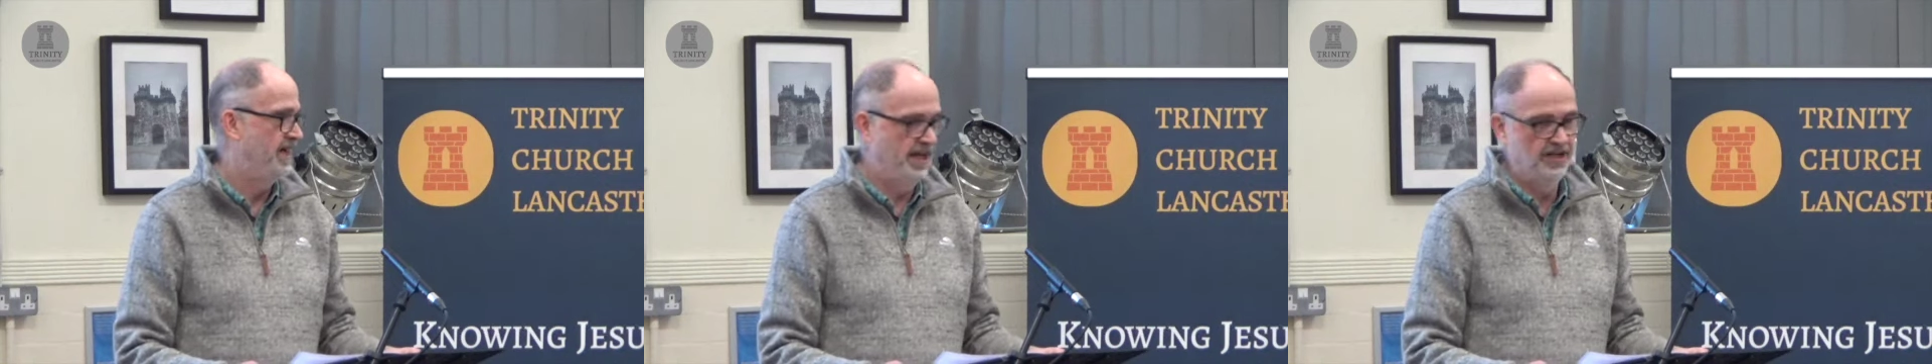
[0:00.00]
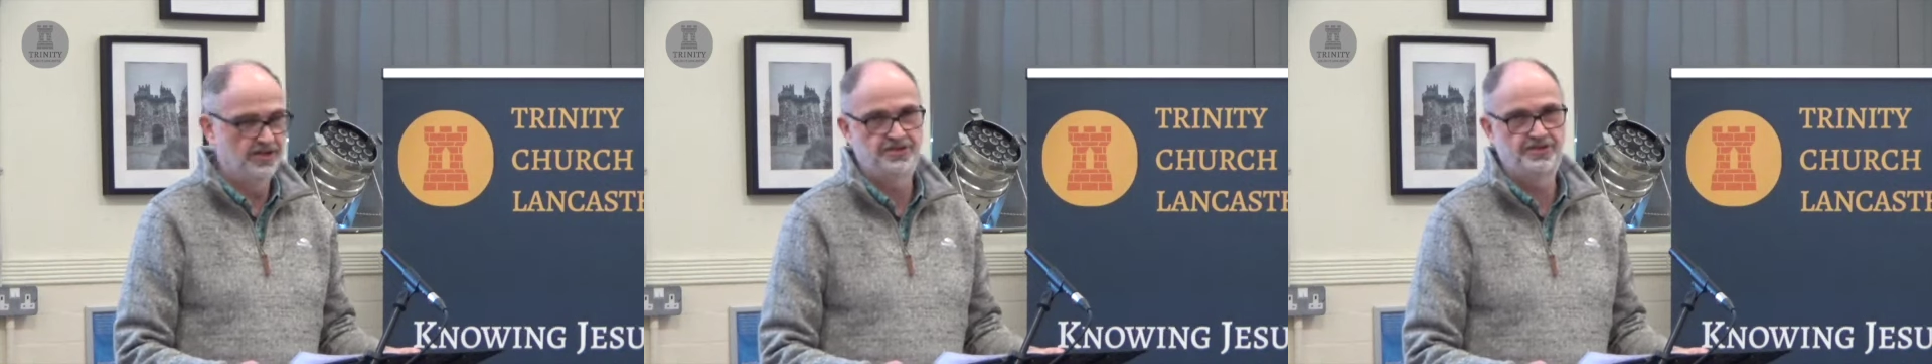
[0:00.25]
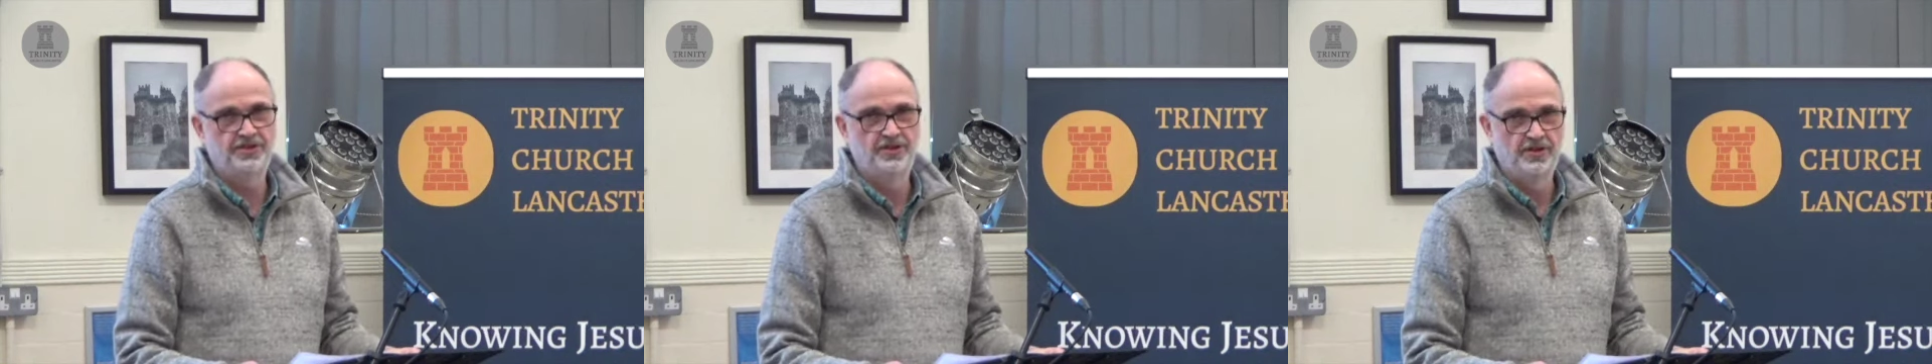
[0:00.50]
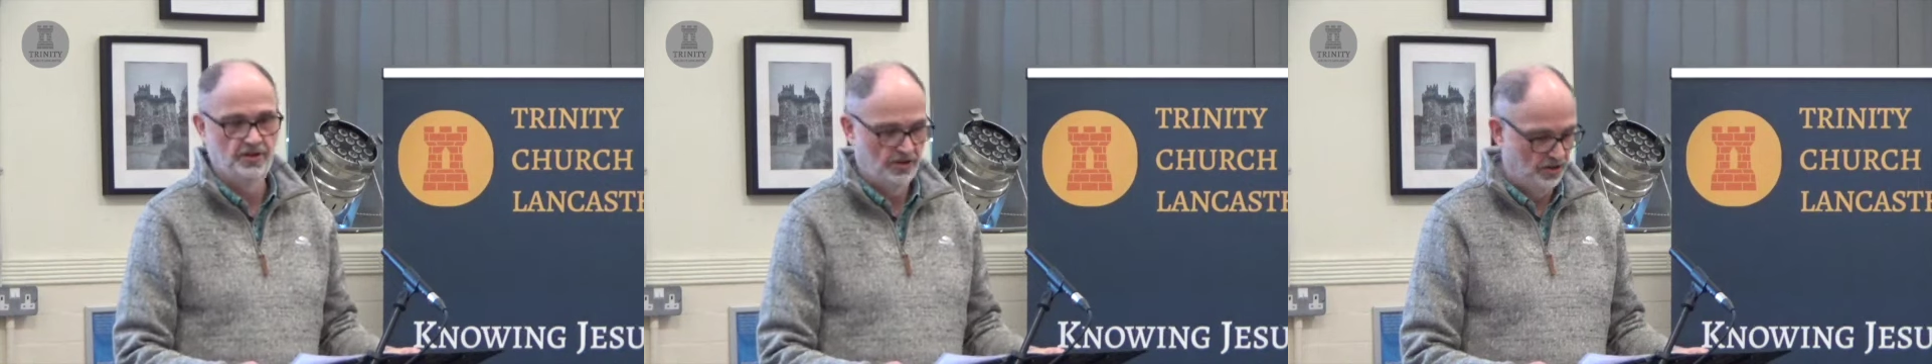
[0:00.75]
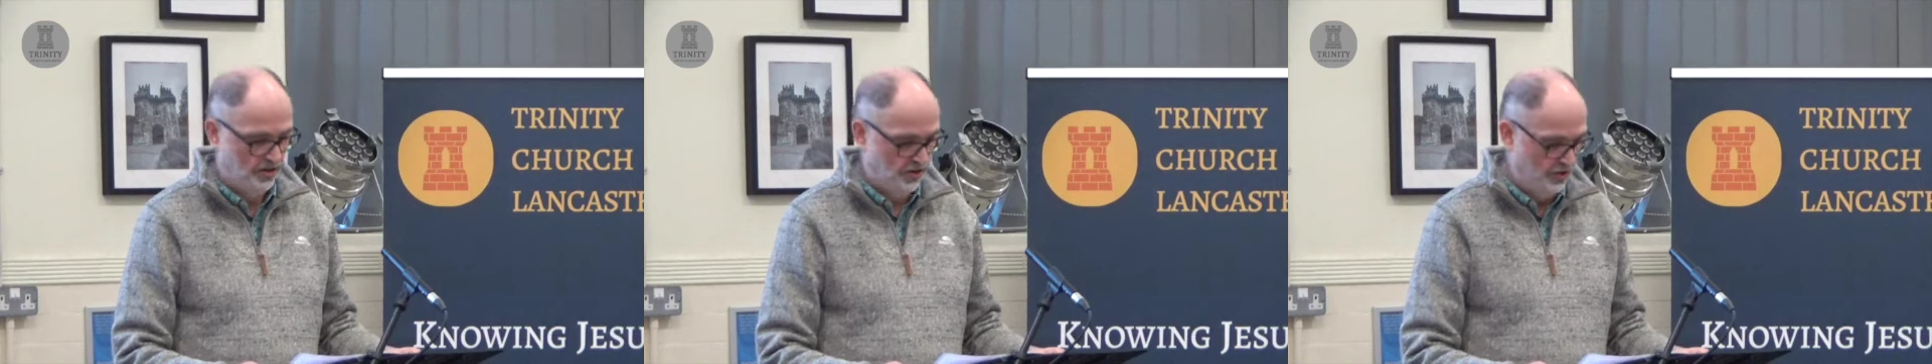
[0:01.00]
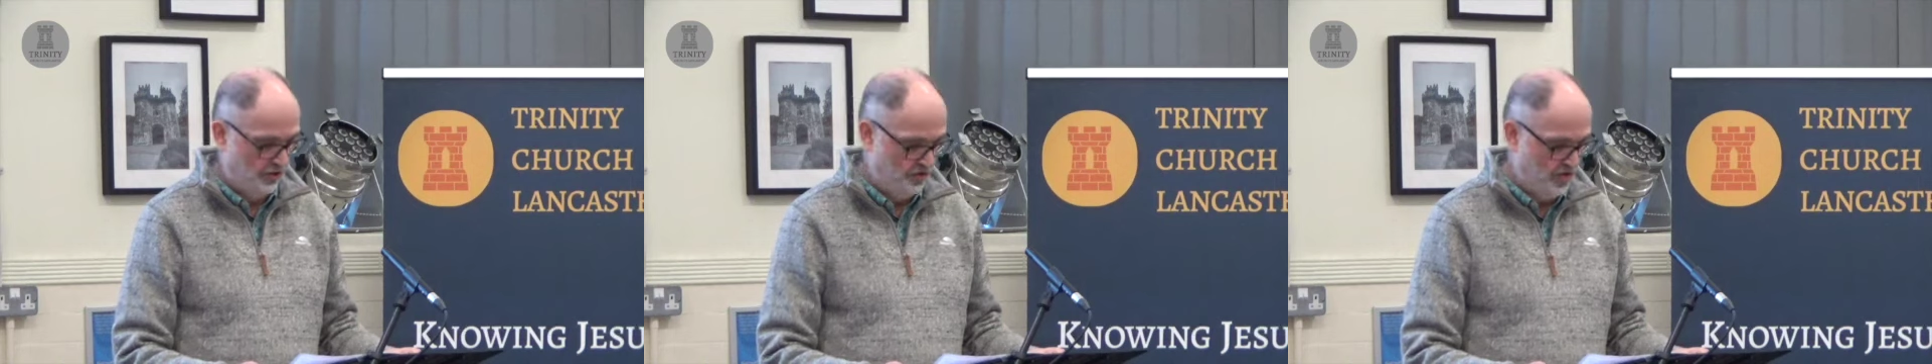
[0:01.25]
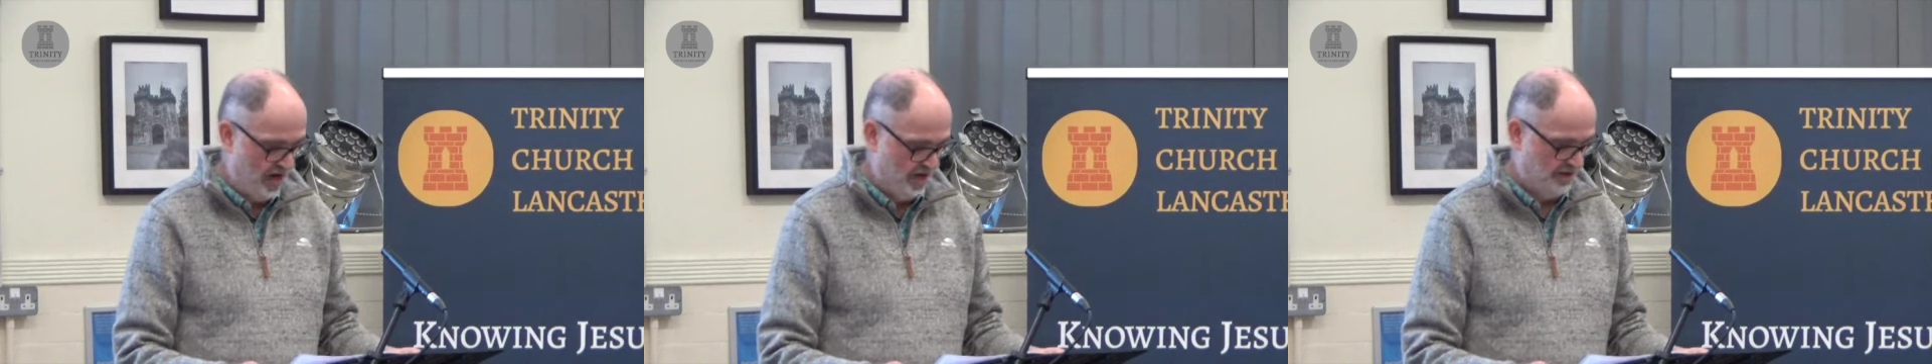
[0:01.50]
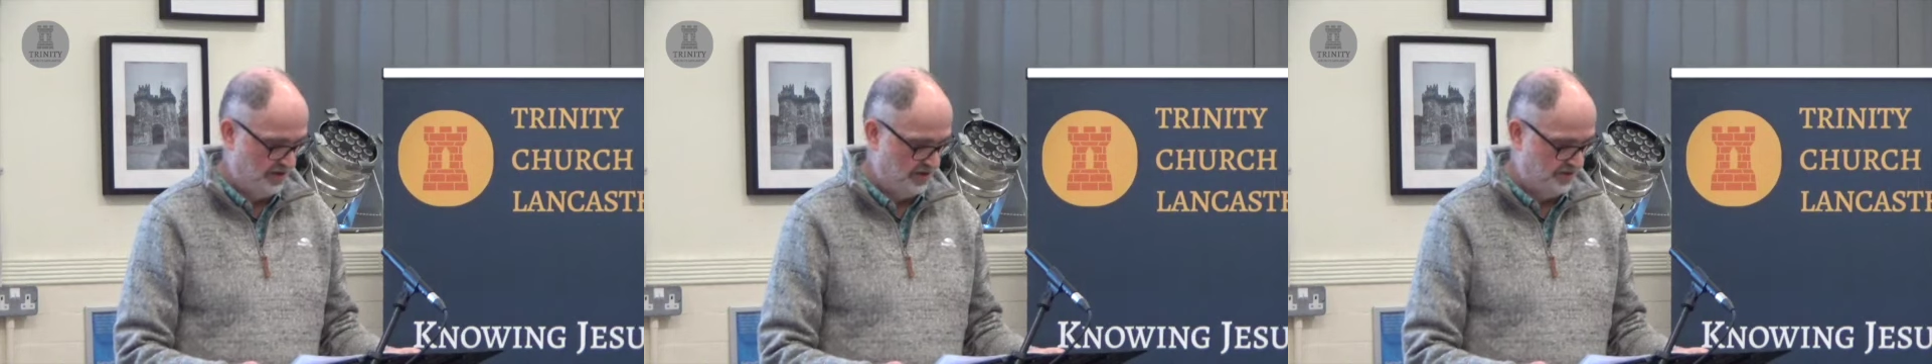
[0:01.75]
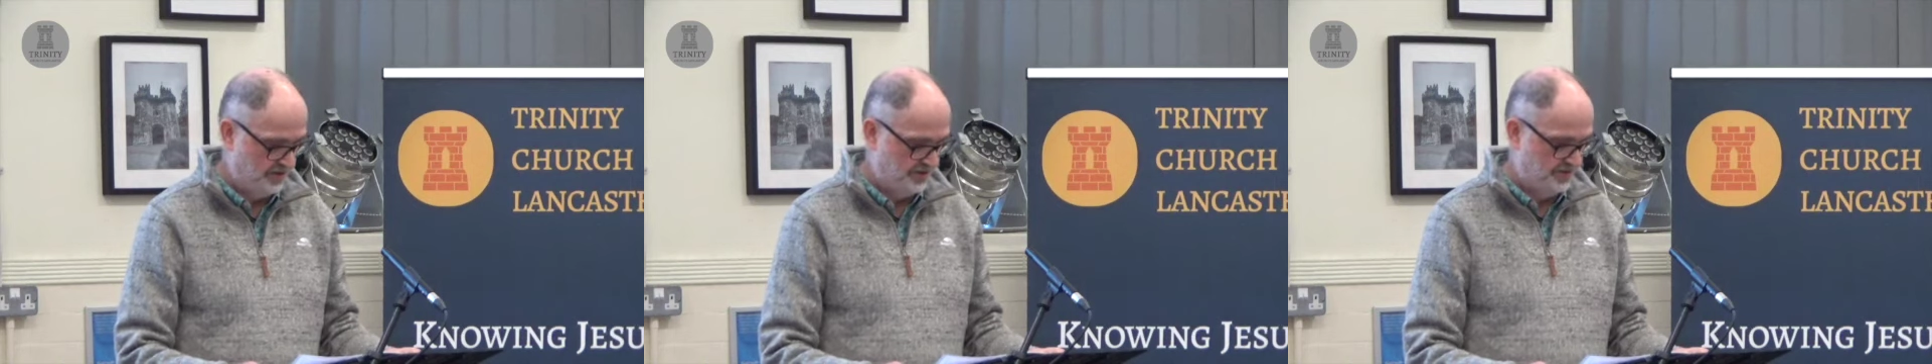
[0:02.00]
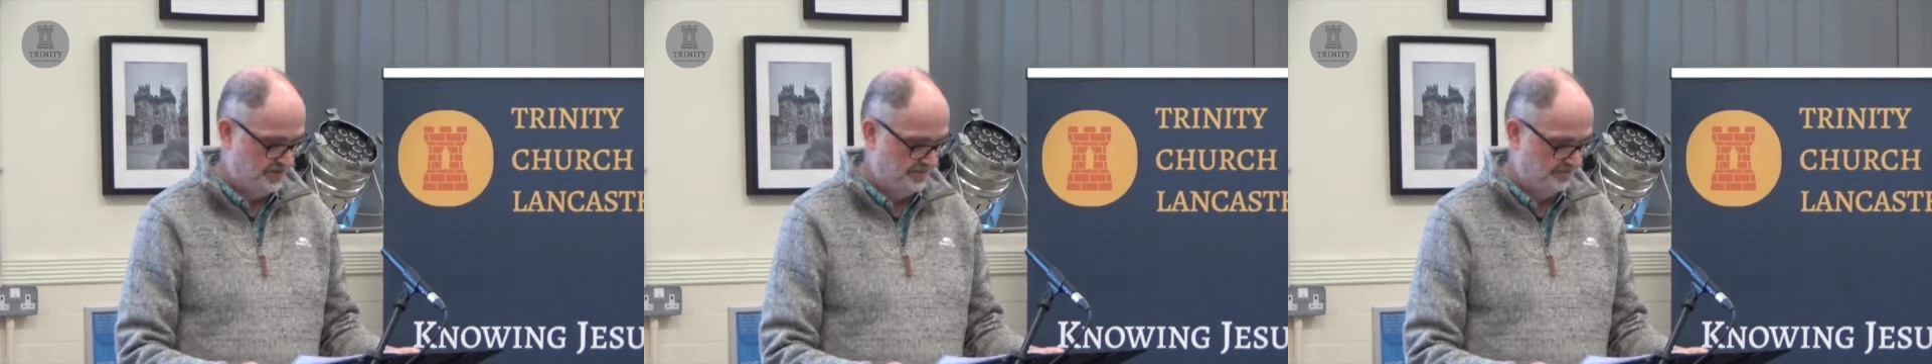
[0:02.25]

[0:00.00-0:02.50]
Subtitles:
is who reigns.